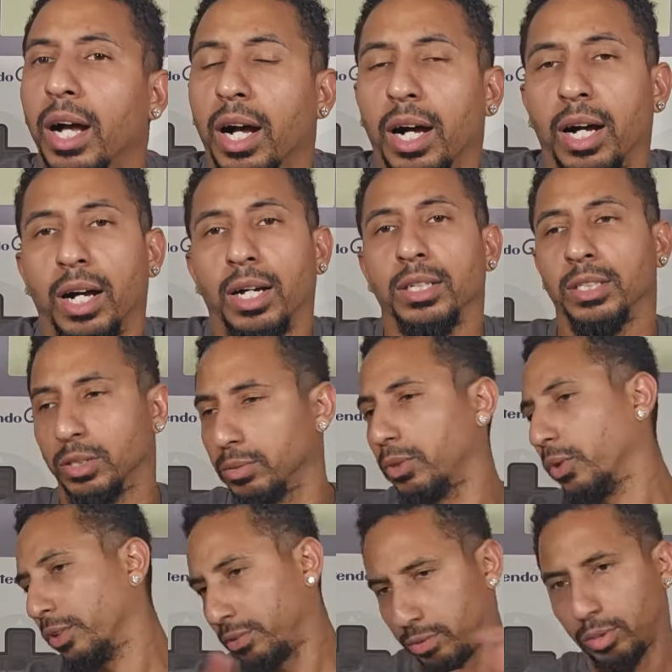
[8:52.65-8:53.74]
Uh, you know,
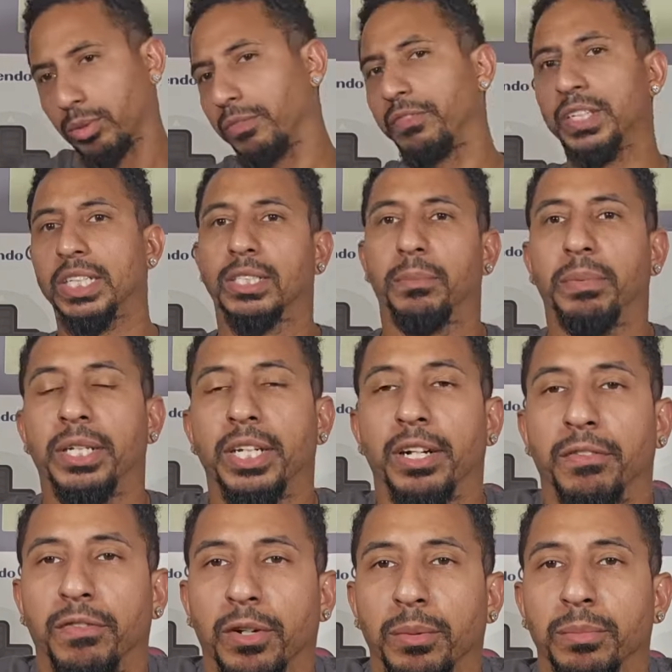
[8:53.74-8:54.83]
throw, throw the Phoenix up in there
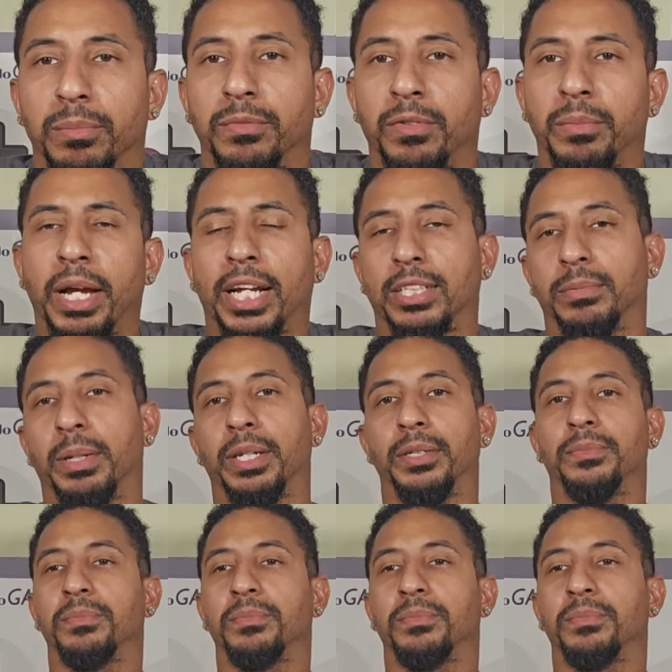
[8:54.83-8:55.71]
from from X Men.